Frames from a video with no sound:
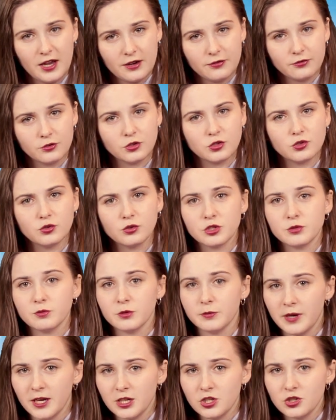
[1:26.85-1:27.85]
effort towards
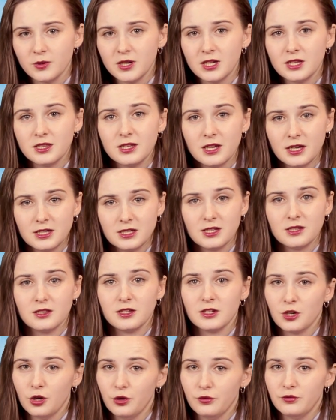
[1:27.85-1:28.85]
perpetuating the idea
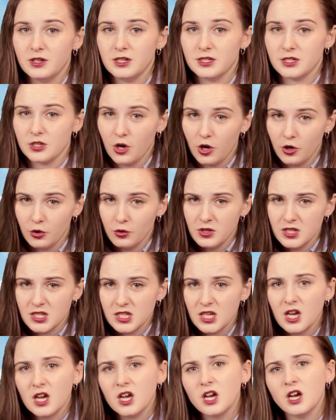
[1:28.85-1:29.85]
that COVID is a hoax,